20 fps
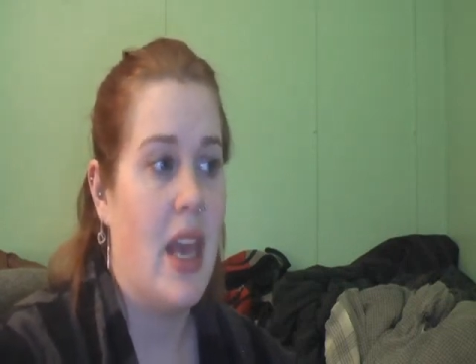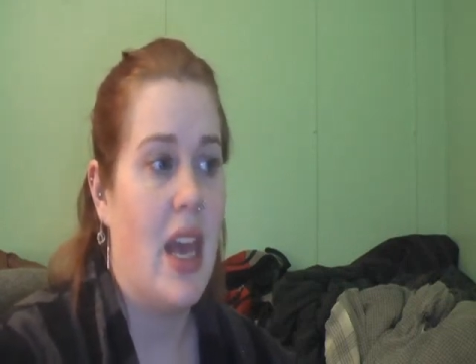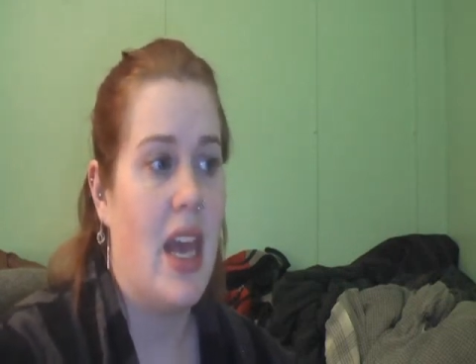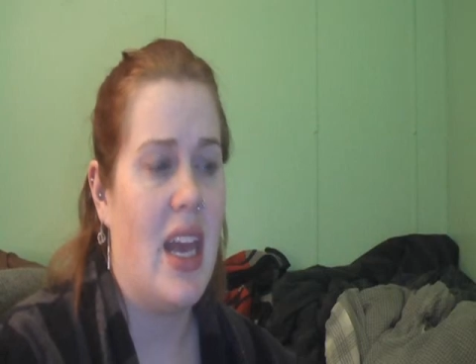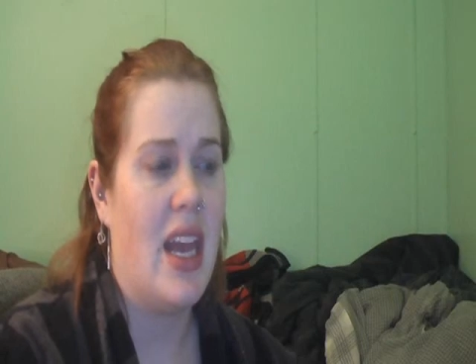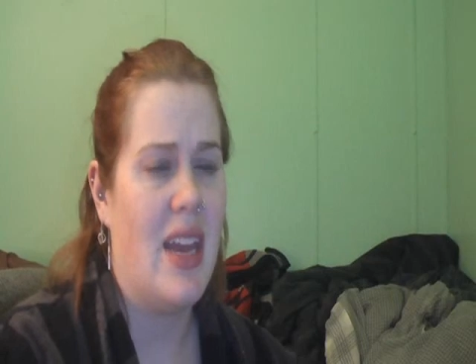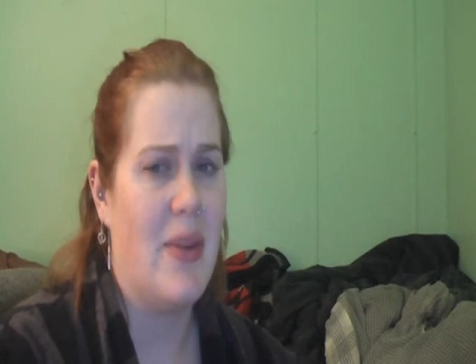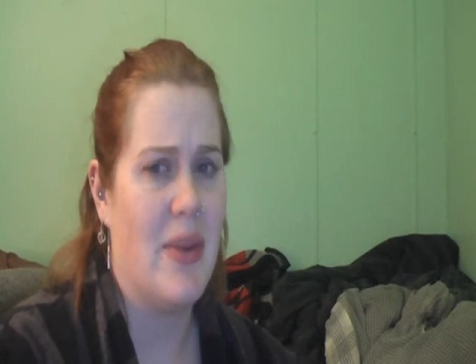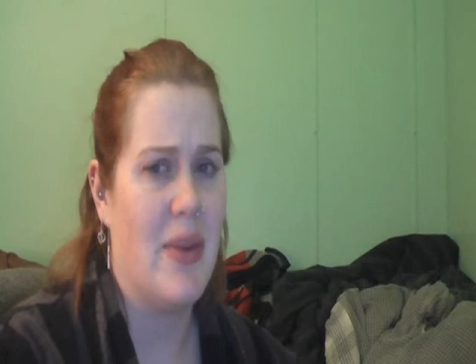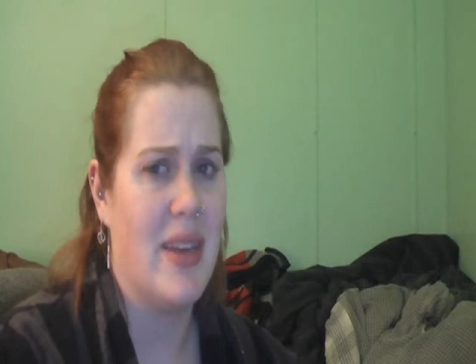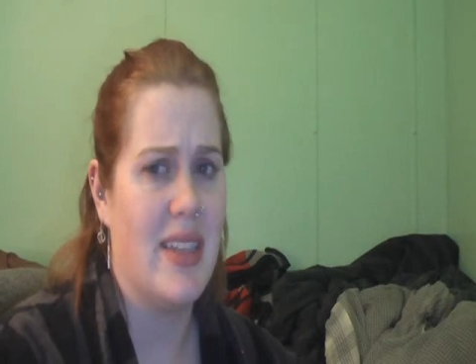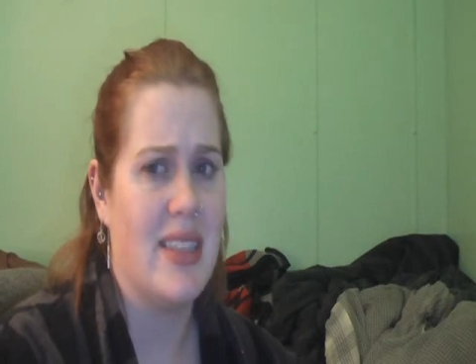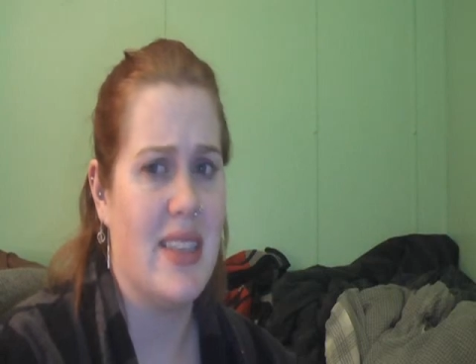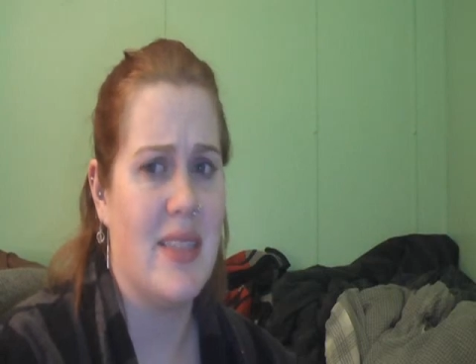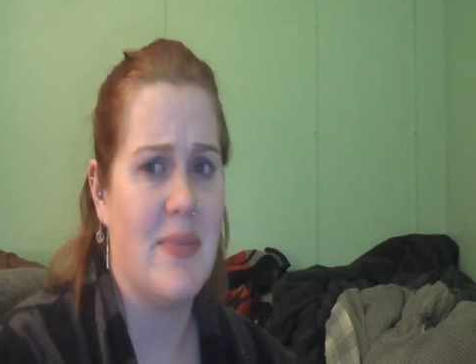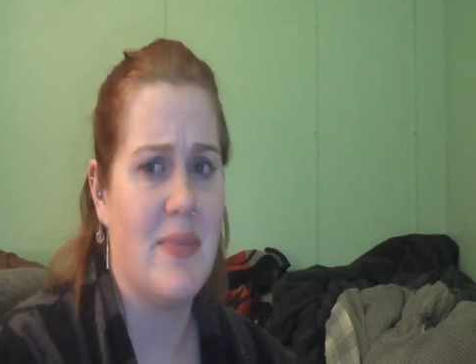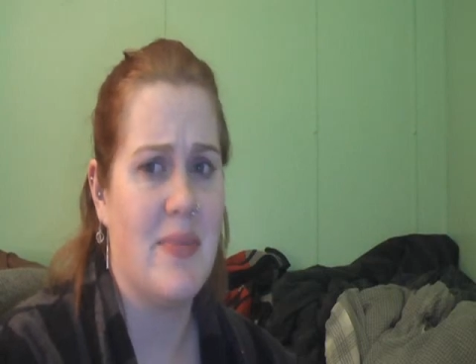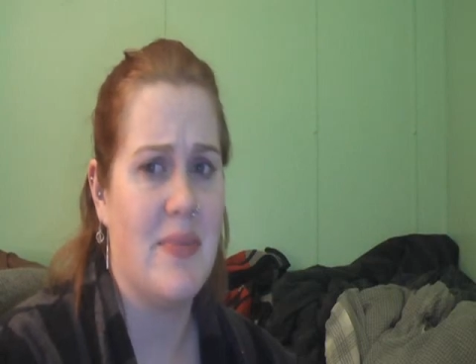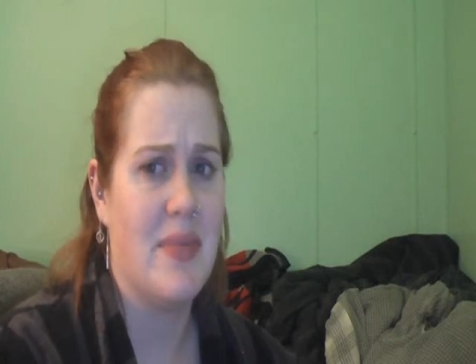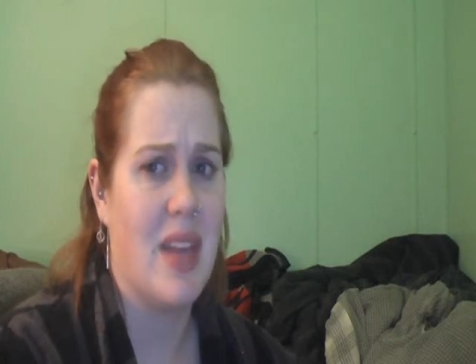
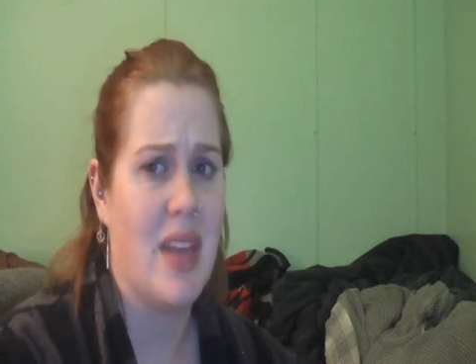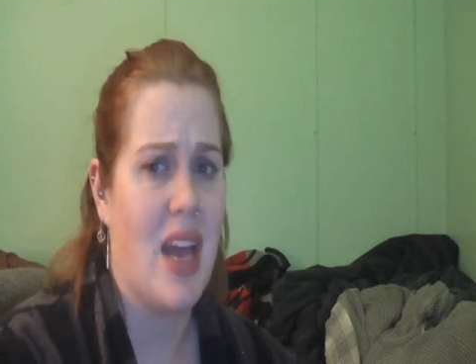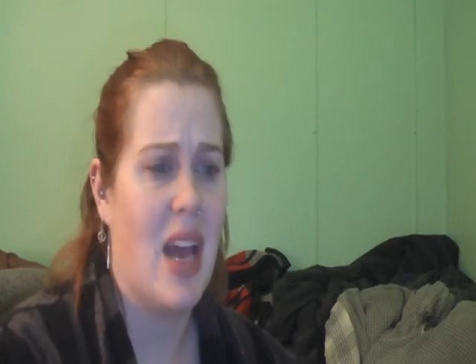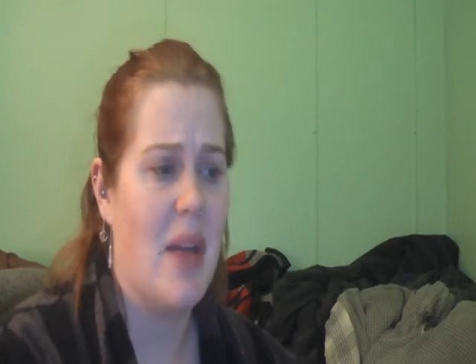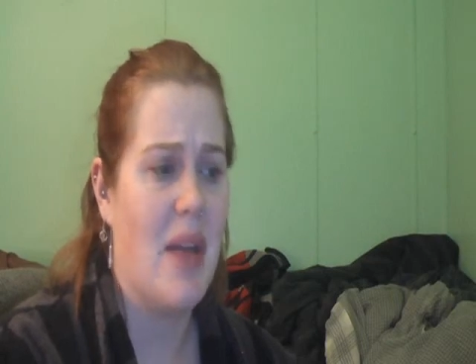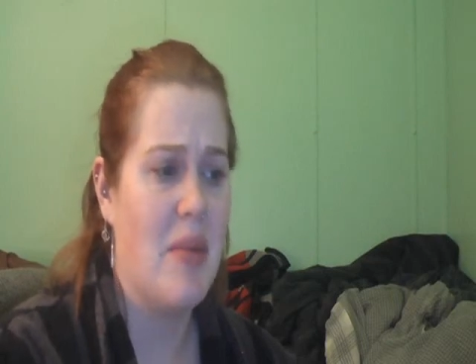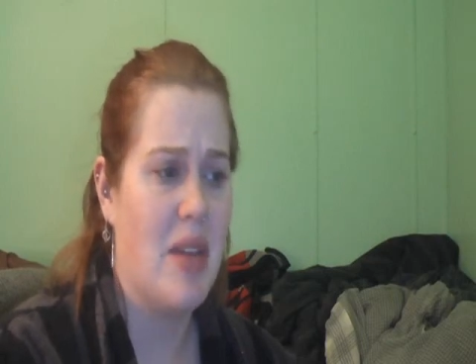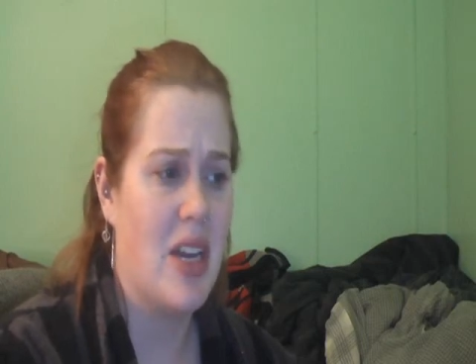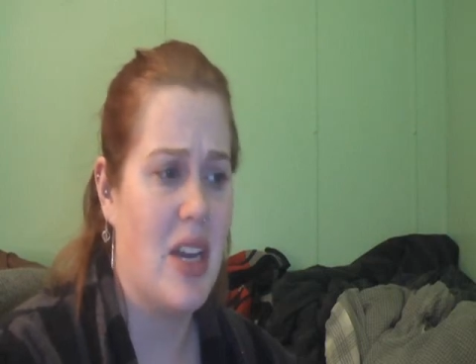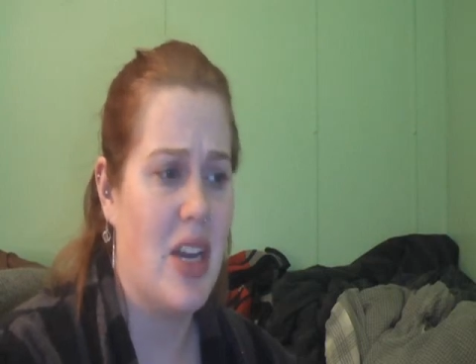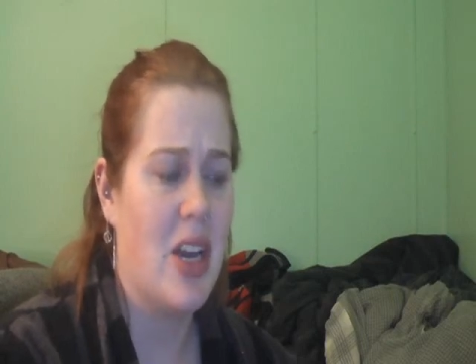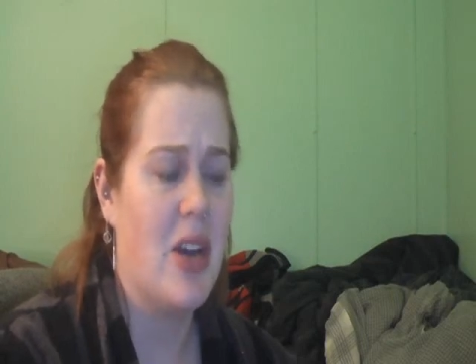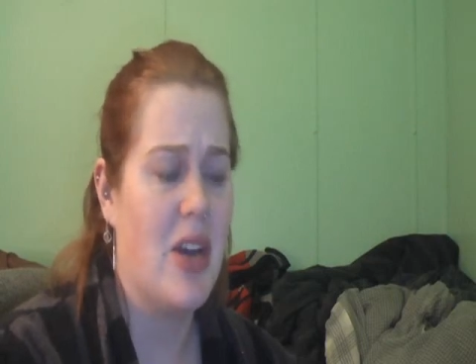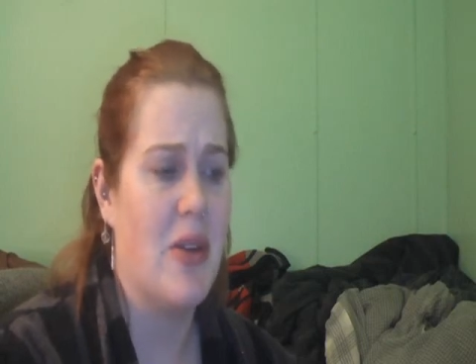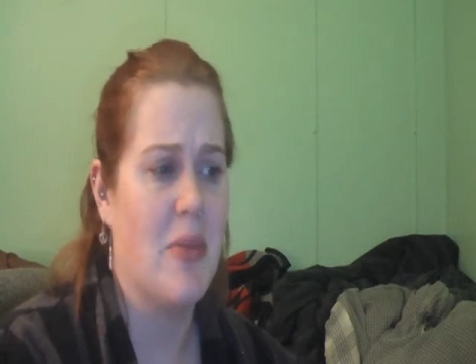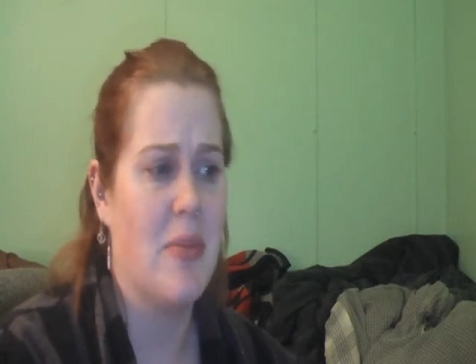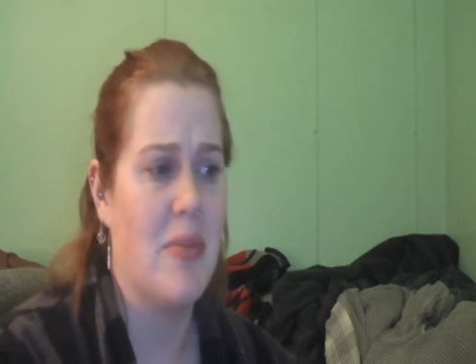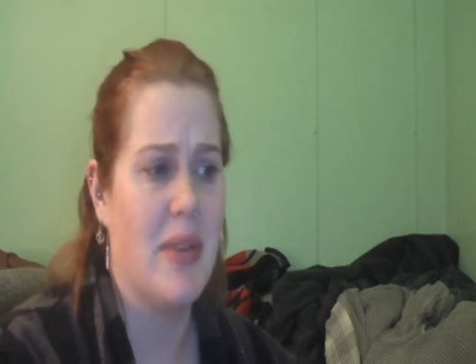Anyways, I'm gonna go